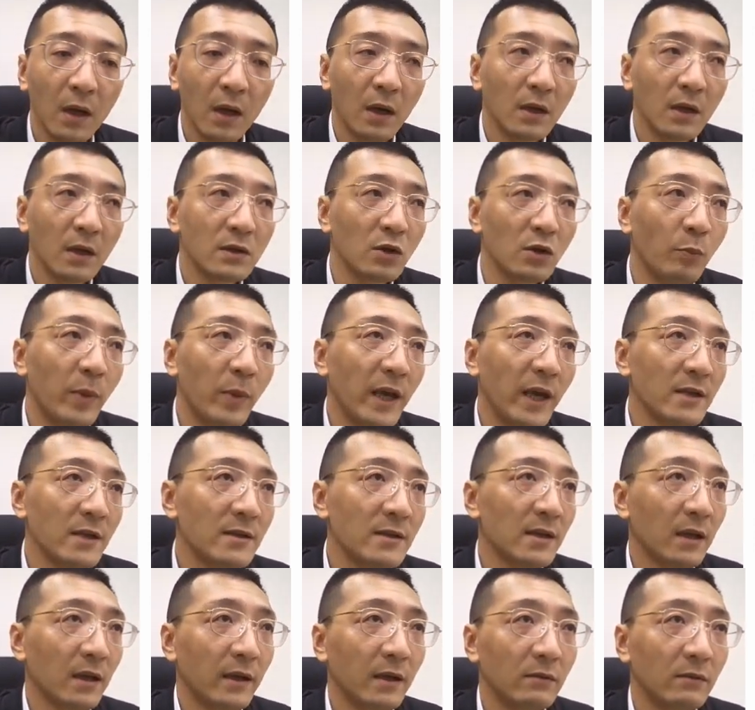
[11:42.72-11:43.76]
So
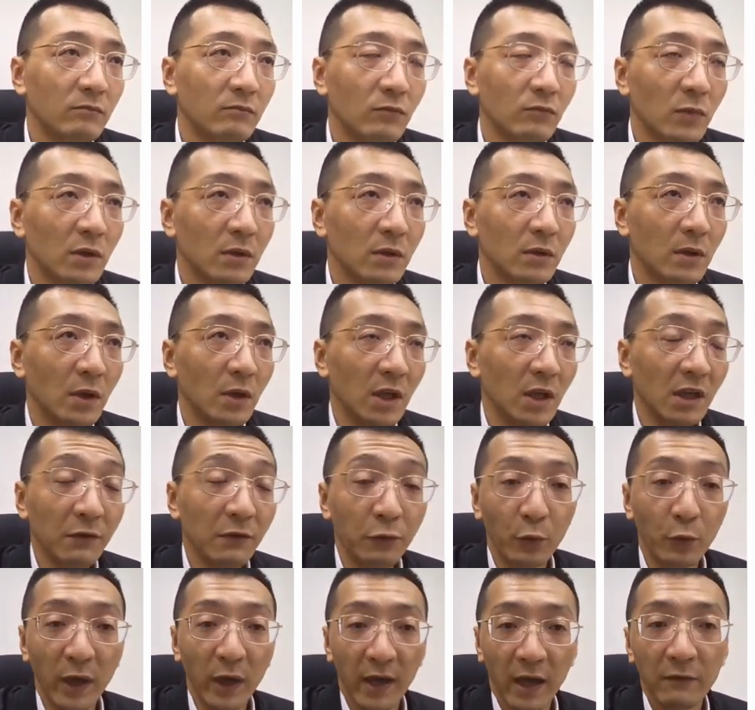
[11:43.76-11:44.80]
basically, if
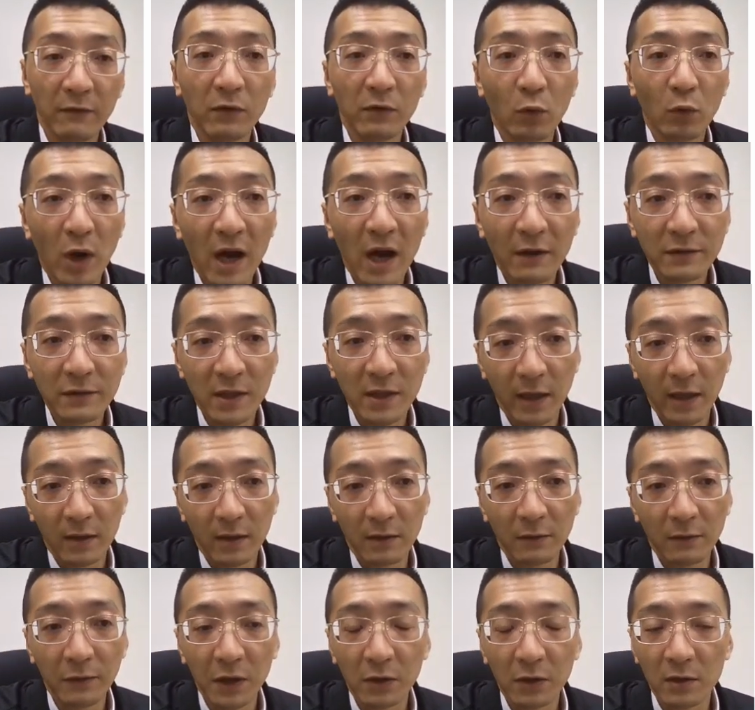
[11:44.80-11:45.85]
we have graphs and
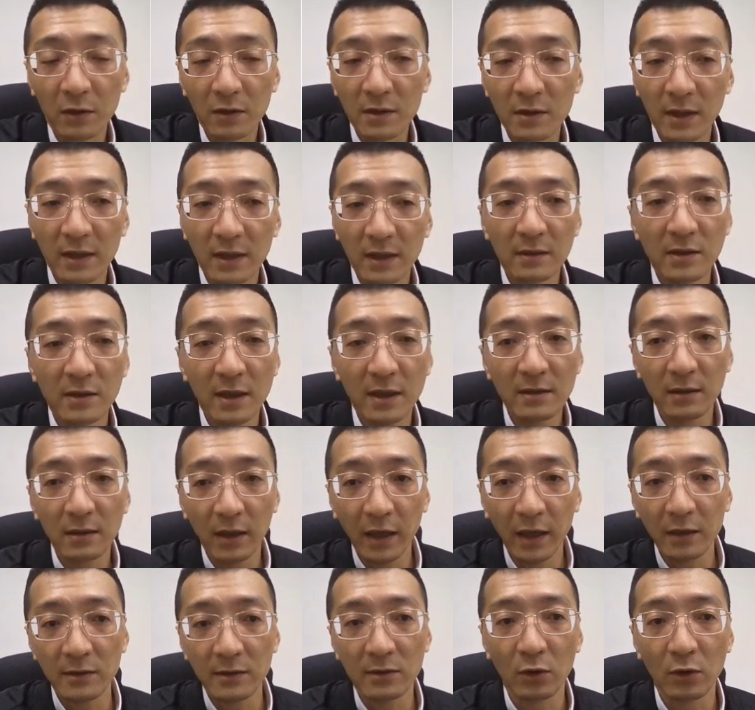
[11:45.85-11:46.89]
figures, it's just
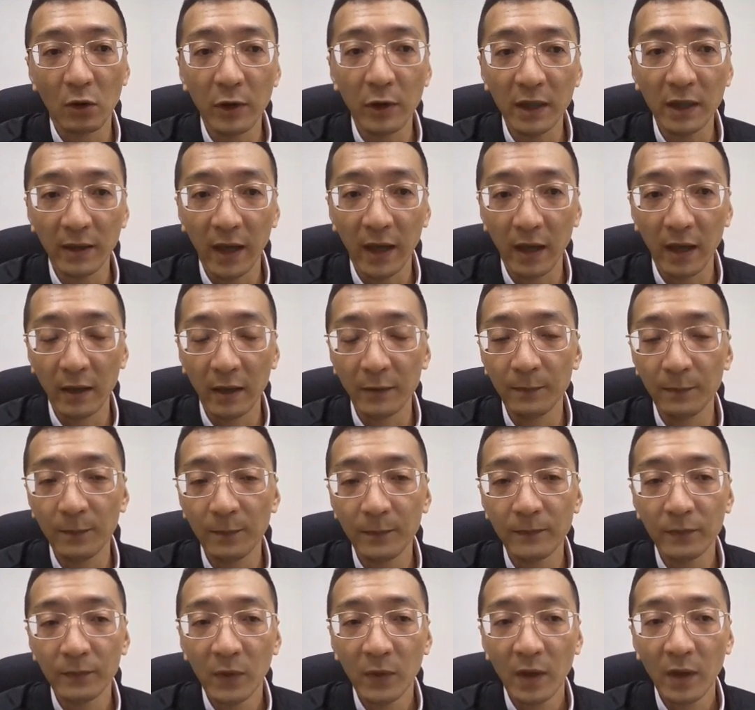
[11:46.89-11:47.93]
like storytelling.
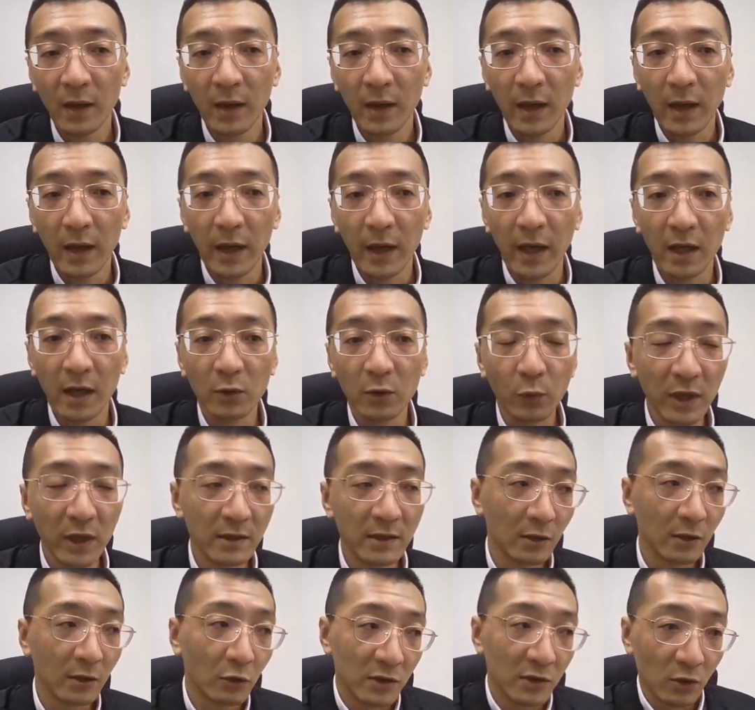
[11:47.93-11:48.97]
And
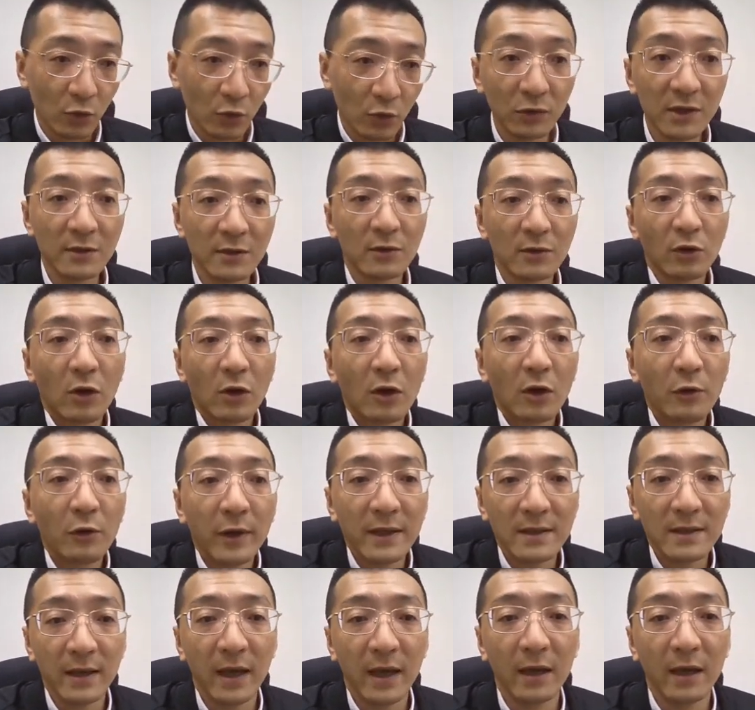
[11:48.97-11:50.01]
with those good
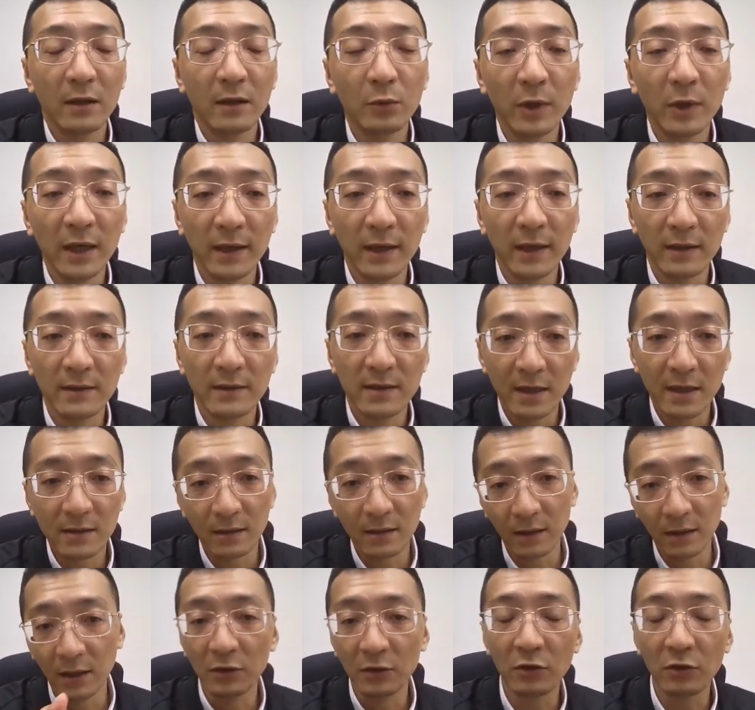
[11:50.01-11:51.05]
stories, and we can just
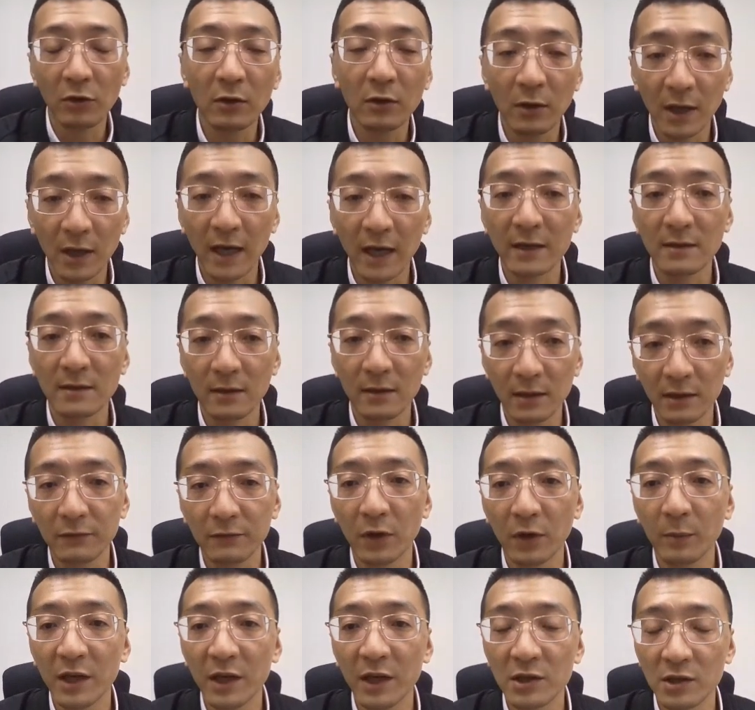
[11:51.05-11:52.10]
internalize the
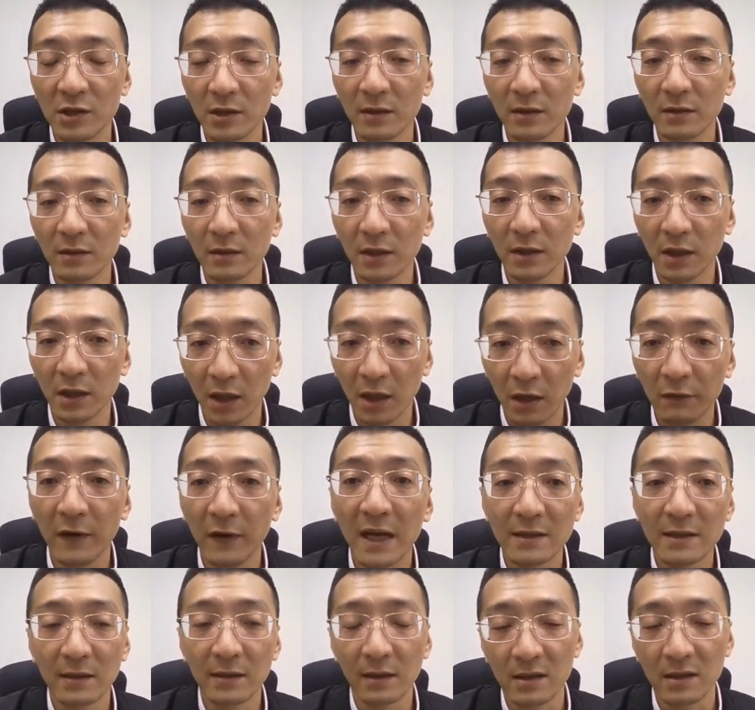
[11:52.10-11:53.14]
information in a
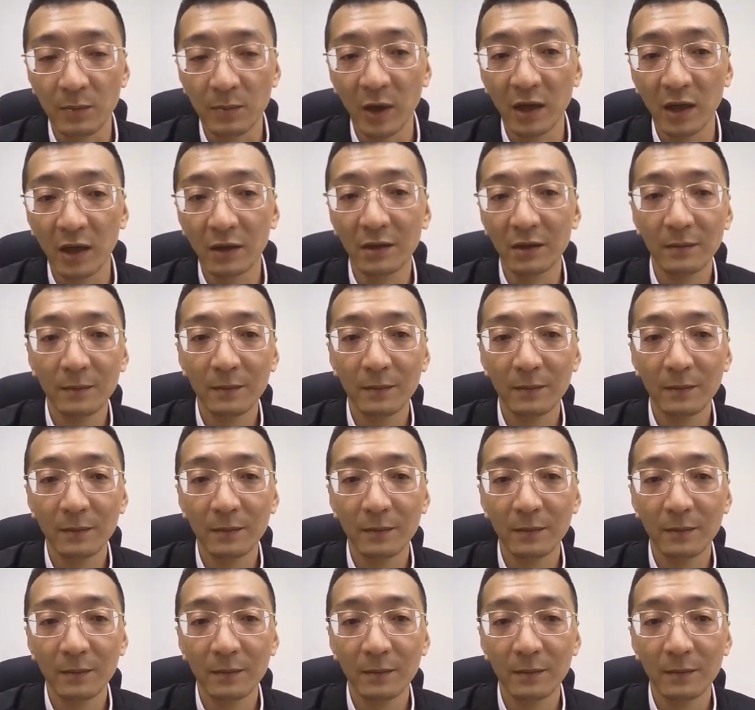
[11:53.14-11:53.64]
fast speed.